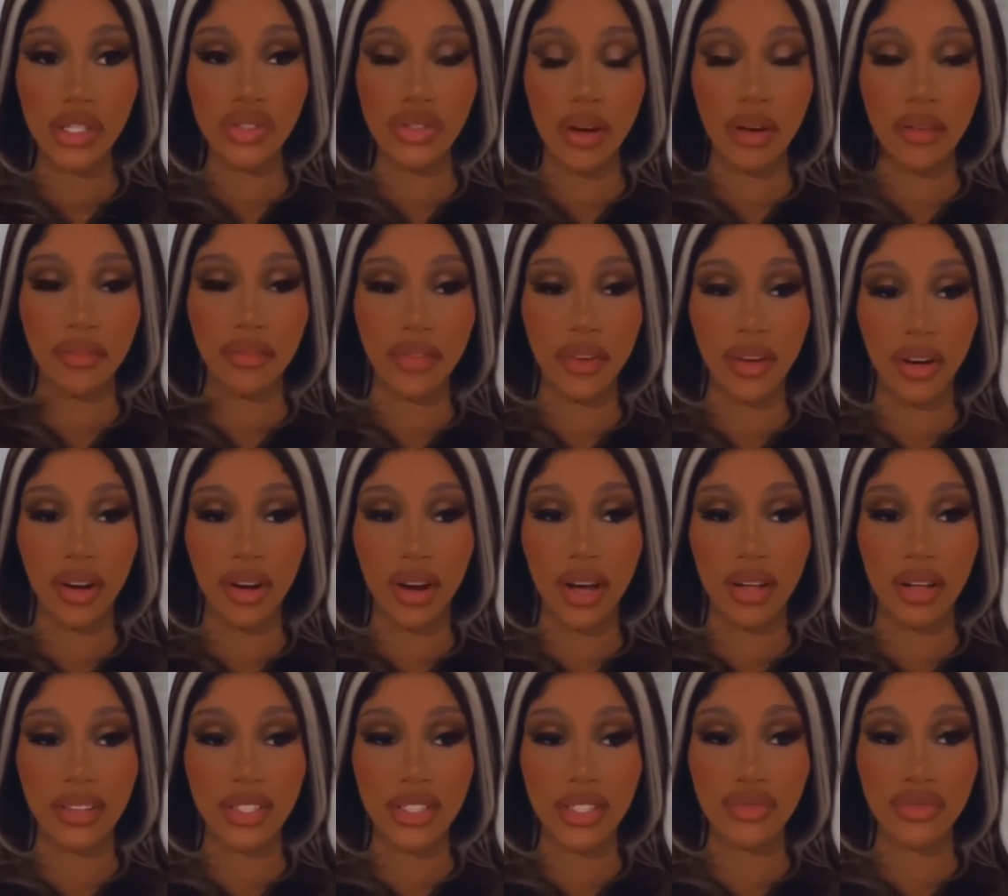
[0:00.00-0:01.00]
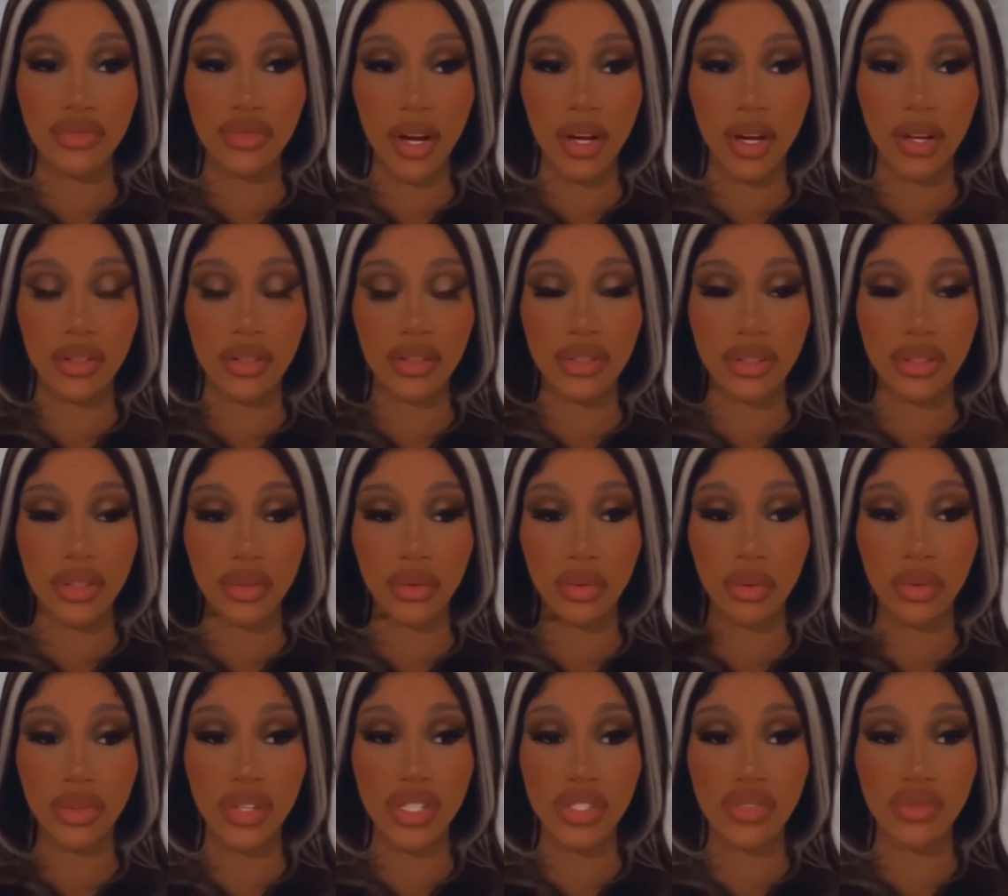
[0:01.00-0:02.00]
trying to figure out this record trying to
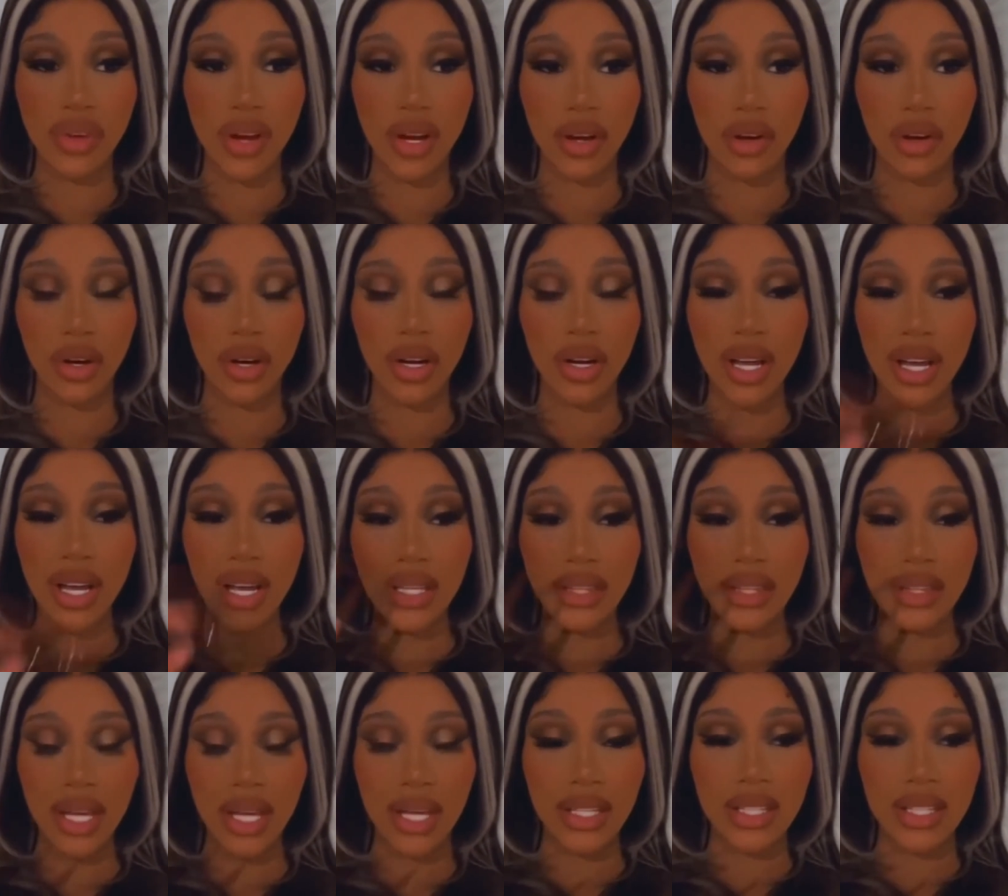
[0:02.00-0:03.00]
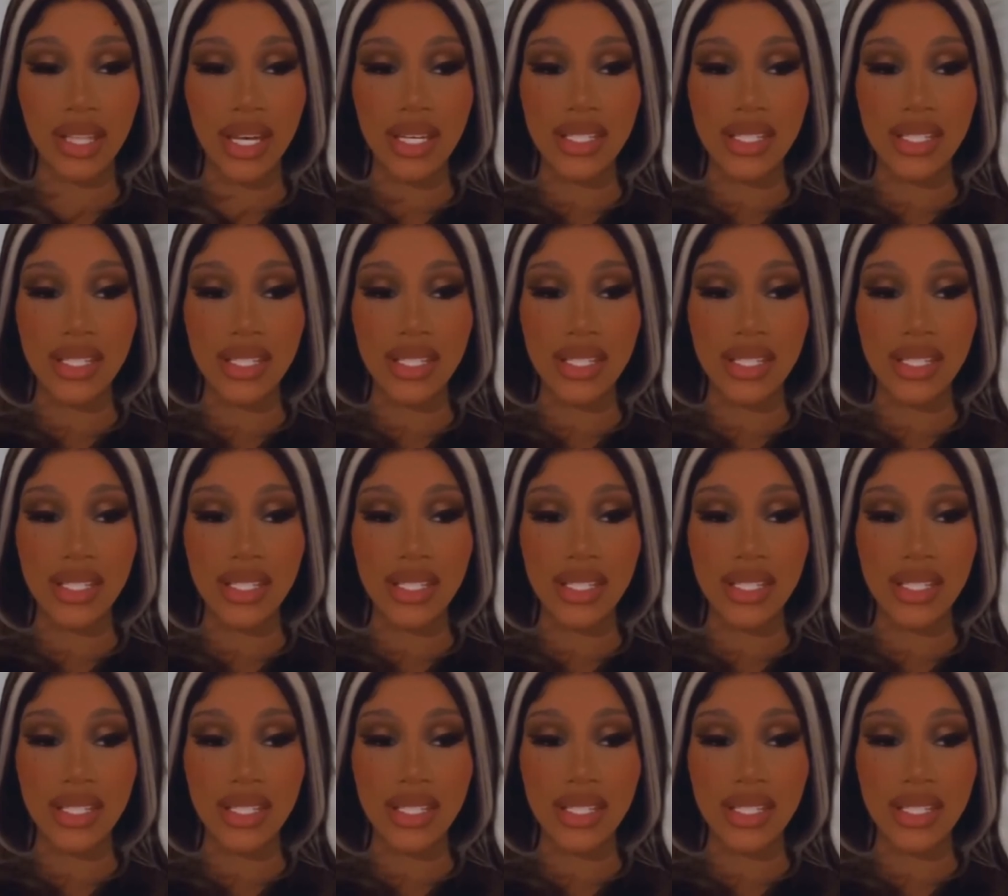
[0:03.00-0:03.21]
do this record then